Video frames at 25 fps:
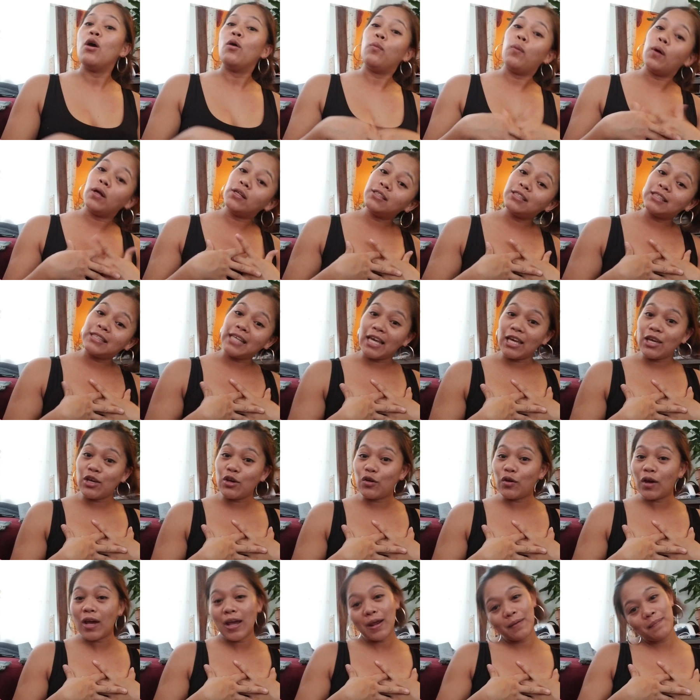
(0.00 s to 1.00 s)
we'll see
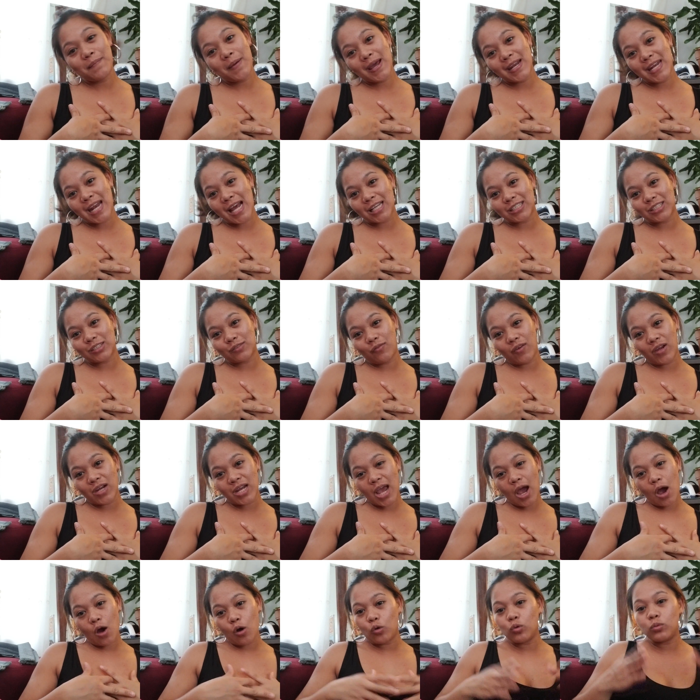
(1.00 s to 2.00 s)
you in my next
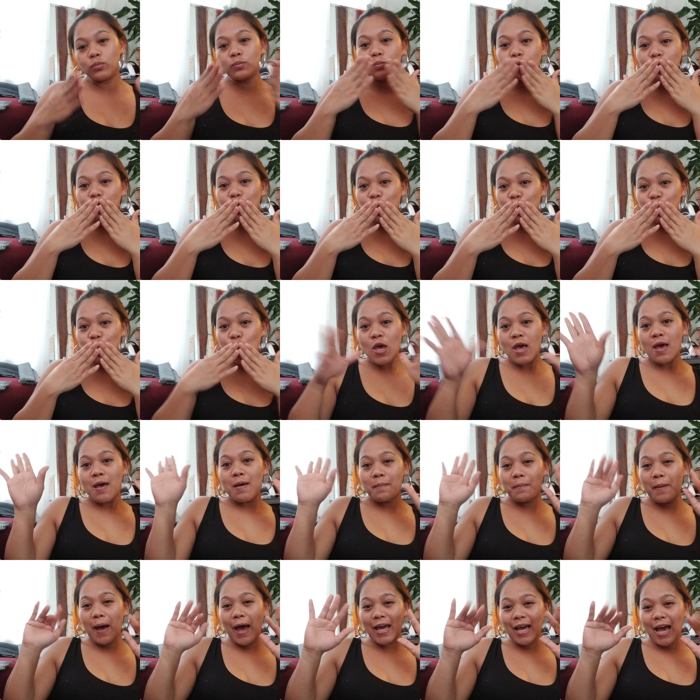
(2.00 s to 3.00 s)
video.
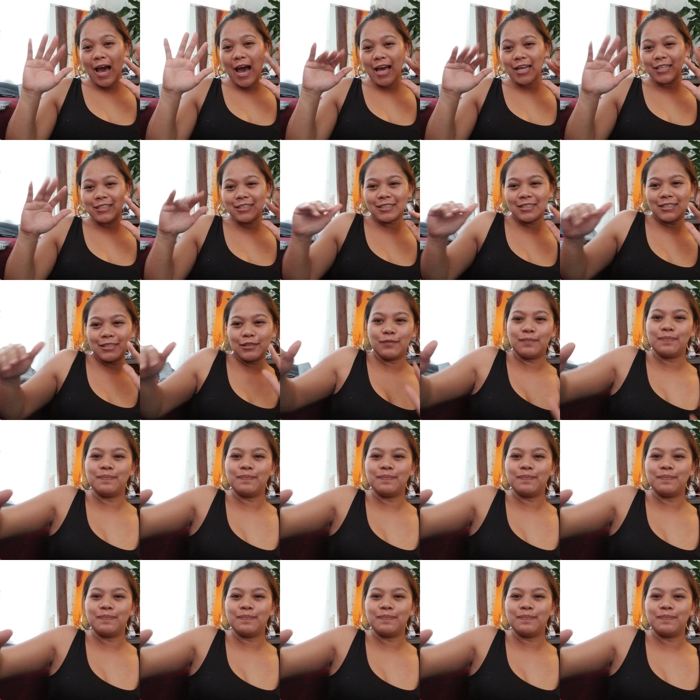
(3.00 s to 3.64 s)
Bye guys.